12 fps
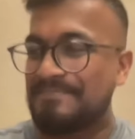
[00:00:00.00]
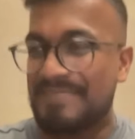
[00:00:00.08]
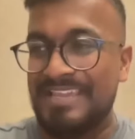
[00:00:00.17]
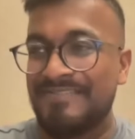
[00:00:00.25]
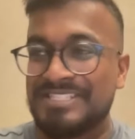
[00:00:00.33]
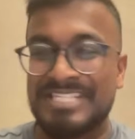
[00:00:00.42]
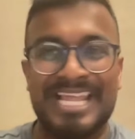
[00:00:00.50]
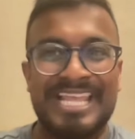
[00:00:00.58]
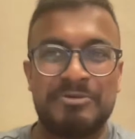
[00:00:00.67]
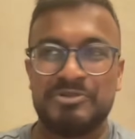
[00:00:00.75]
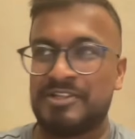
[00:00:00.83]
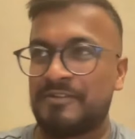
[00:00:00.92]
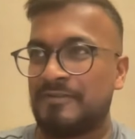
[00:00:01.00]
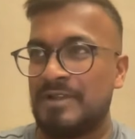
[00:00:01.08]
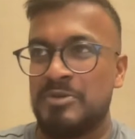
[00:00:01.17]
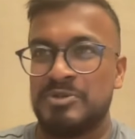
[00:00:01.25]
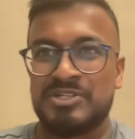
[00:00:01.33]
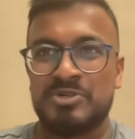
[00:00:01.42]
Even today, he was a
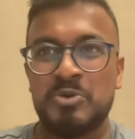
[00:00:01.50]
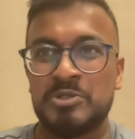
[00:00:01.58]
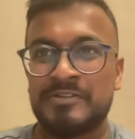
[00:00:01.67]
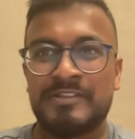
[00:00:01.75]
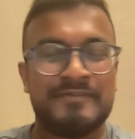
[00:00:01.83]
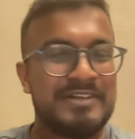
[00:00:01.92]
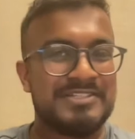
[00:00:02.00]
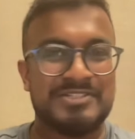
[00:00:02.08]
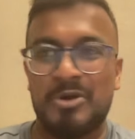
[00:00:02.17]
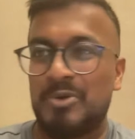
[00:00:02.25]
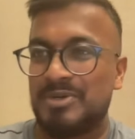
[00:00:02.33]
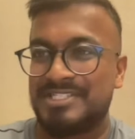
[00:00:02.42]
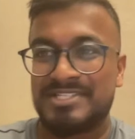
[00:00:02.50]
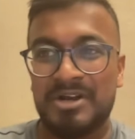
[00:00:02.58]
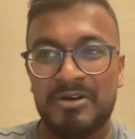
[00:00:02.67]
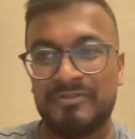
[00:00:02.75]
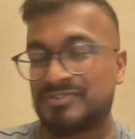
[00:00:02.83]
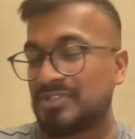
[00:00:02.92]
he was a cause of the first goal
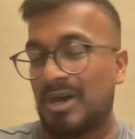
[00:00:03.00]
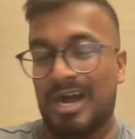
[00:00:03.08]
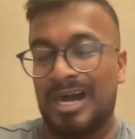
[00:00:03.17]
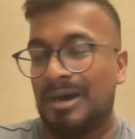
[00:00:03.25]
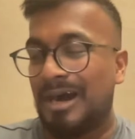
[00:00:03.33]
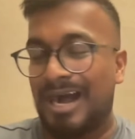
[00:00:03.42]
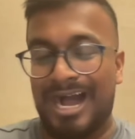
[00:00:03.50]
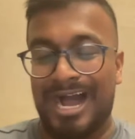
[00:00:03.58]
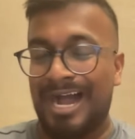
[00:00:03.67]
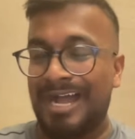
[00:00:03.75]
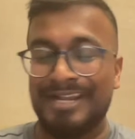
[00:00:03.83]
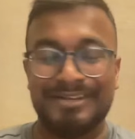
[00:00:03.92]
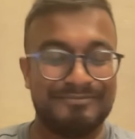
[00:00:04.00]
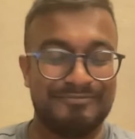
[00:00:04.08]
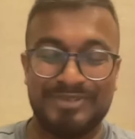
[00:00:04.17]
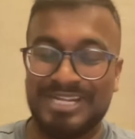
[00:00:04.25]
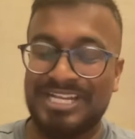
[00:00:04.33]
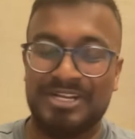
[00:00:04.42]
itself. So I I
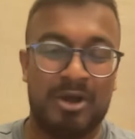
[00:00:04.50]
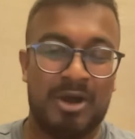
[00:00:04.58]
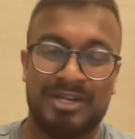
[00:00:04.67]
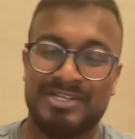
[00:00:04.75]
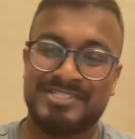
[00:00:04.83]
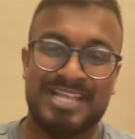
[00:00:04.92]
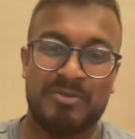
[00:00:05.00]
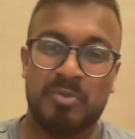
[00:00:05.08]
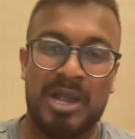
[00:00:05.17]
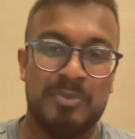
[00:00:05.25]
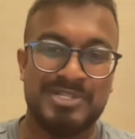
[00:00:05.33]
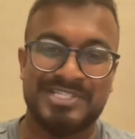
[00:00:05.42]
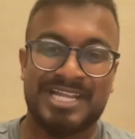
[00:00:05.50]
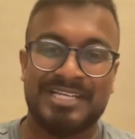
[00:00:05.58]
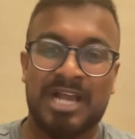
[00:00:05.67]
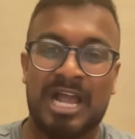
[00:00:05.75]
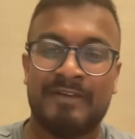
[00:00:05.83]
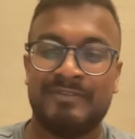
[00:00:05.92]
really don't understand why we signed
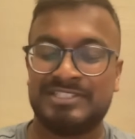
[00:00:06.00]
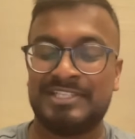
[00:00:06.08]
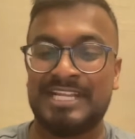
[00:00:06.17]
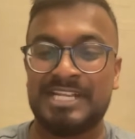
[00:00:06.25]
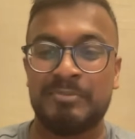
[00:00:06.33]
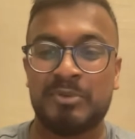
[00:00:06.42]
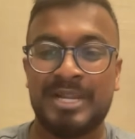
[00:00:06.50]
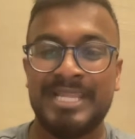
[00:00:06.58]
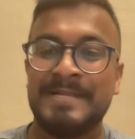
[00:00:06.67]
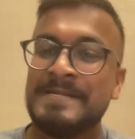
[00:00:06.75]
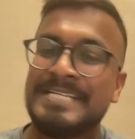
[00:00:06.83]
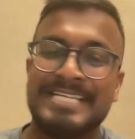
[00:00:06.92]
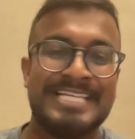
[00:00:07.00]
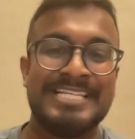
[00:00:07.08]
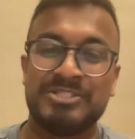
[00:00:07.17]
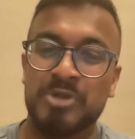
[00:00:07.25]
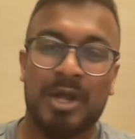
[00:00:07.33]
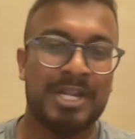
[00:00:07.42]
Kai Havertz in that number eight.
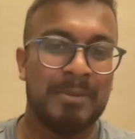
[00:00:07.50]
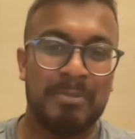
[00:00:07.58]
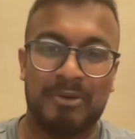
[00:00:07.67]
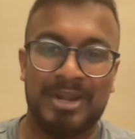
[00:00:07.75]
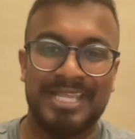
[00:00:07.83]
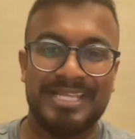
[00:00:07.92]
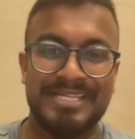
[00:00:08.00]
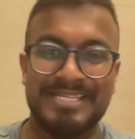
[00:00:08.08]
He's not a number eight.